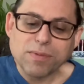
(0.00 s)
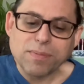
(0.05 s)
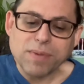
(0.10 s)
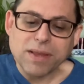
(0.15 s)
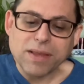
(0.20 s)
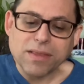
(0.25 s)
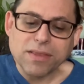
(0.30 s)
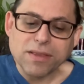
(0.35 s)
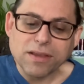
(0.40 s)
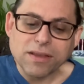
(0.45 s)

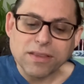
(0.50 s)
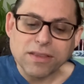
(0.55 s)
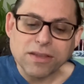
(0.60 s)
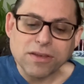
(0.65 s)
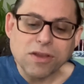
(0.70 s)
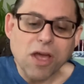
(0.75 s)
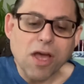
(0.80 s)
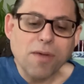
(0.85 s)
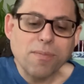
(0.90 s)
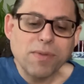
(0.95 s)
be that the
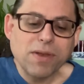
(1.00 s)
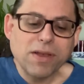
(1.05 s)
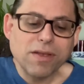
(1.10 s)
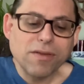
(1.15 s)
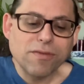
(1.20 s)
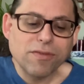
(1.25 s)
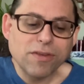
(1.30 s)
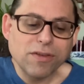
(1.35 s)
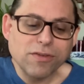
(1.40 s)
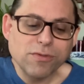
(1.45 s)
topic
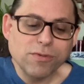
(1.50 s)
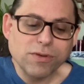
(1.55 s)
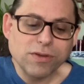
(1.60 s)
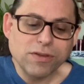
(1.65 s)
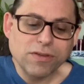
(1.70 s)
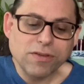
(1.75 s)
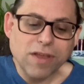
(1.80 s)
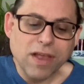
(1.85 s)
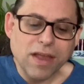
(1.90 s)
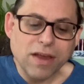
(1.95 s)
of sensual
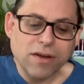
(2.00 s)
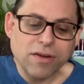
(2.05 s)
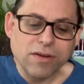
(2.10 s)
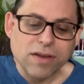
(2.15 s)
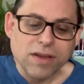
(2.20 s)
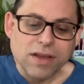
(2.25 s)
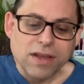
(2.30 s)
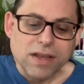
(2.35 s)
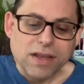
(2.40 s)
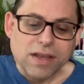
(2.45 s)
desire
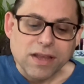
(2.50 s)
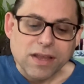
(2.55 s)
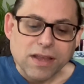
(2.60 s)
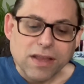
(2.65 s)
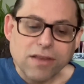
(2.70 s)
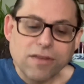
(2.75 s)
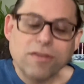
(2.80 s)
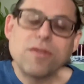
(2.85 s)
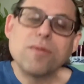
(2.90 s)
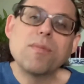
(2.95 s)

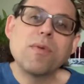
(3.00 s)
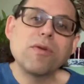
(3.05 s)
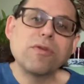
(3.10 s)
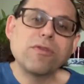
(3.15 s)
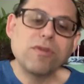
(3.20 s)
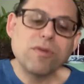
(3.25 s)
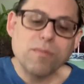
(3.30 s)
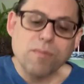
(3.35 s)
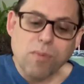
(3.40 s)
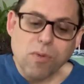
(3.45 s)
is the
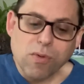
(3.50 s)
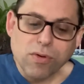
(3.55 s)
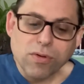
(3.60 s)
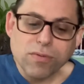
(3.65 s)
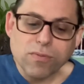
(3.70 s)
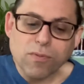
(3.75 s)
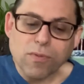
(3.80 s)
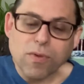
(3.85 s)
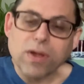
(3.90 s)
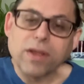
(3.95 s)
most
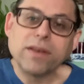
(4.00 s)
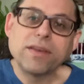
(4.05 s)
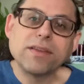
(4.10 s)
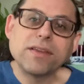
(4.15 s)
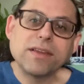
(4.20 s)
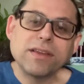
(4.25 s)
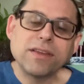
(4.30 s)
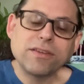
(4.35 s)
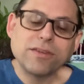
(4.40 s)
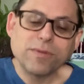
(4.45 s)
important one
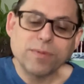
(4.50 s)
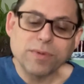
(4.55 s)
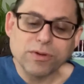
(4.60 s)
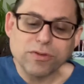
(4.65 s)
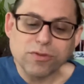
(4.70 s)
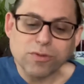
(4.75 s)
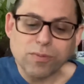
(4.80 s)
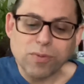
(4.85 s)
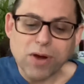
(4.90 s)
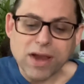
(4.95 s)
in
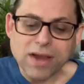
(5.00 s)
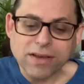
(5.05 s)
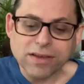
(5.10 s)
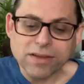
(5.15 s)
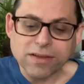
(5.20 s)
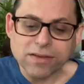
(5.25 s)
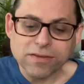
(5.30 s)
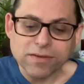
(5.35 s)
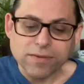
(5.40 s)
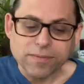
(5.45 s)
spiritual
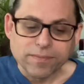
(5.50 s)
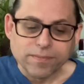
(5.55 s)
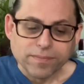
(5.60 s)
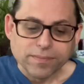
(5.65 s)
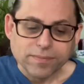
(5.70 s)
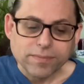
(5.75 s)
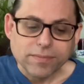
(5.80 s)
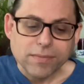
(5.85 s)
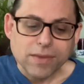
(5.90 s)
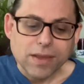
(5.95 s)
practice.
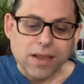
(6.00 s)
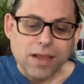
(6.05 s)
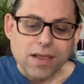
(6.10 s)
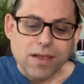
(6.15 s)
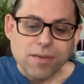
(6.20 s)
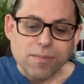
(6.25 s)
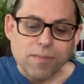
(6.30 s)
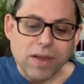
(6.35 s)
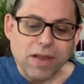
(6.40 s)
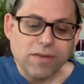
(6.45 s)

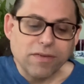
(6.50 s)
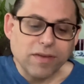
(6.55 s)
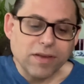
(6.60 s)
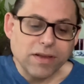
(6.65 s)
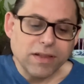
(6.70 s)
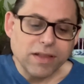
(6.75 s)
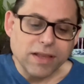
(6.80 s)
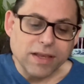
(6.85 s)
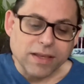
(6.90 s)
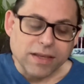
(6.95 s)

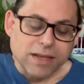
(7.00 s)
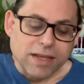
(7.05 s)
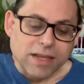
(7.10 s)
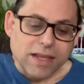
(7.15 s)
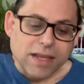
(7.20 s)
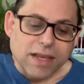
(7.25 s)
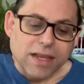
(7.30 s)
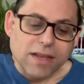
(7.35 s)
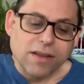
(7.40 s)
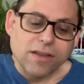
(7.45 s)
Basically,
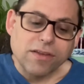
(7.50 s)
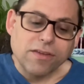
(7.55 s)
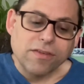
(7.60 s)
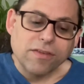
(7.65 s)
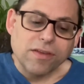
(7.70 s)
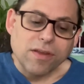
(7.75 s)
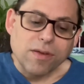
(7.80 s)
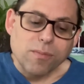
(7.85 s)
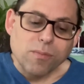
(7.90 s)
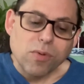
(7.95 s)
it
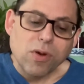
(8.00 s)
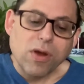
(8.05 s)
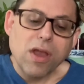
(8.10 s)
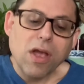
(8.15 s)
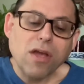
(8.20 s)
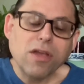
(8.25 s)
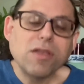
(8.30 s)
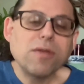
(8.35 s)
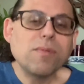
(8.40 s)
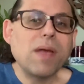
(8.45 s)
is
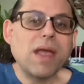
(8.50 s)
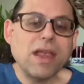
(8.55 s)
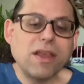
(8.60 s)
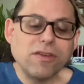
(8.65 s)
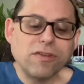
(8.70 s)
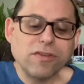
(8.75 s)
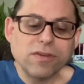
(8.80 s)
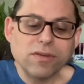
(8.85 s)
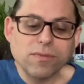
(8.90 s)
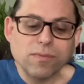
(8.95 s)

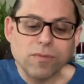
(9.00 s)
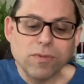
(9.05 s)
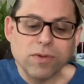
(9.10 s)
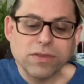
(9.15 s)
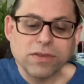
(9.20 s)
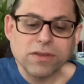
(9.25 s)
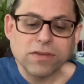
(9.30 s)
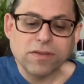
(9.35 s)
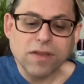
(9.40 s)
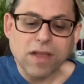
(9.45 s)
preoccupation
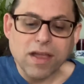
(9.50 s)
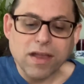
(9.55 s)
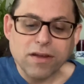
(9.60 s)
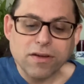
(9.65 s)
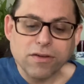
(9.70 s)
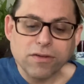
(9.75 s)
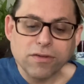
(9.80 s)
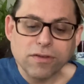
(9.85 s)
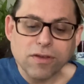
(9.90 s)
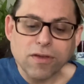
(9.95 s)
with
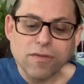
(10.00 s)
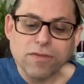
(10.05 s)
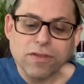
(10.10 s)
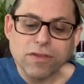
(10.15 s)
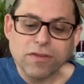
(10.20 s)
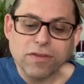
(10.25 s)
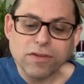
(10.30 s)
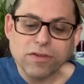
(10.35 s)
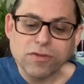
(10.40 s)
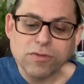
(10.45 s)
desires of the
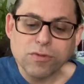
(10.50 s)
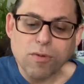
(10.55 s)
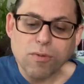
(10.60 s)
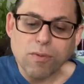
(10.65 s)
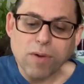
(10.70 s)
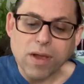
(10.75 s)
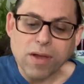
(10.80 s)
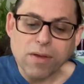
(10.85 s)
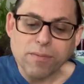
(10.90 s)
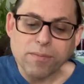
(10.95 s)
sensual
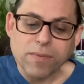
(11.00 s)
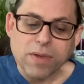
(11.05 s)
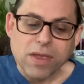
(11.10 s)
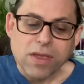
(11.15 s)
realm